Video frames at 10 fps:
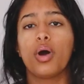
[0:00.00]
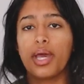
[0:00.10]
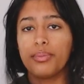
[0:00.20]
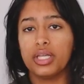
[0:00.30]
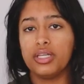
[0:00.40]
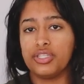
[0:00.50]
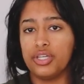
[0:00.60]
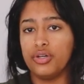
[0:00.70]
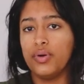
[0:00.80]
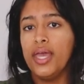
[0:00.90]
what I'm gonna
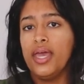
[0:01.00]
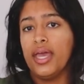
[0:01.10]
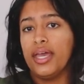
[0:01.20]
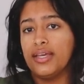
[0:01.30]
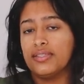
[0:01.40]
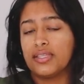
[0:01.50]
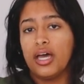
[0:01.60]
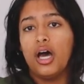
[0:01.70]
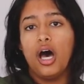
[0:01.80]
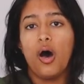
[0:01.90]
do is
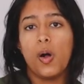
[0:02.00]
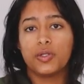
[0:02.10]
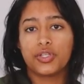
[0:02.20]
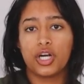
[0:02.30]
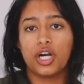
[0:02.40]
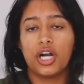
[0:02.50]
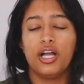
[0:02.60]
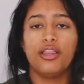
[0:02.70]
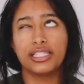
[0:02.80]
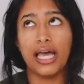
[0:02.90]
alter
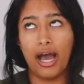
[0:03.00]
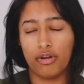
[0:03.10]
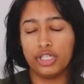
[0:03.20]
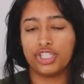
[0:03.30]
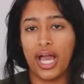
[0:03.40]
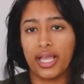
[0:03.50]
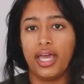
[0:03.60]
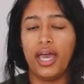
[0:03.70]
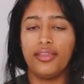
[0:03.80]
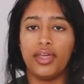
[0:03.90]
this outer
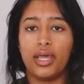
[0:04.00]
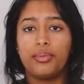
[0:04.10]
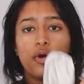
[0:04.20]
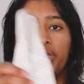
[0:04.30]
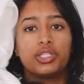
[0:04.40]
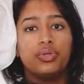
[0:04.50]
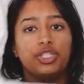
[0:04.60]
jacket, and then I'm going to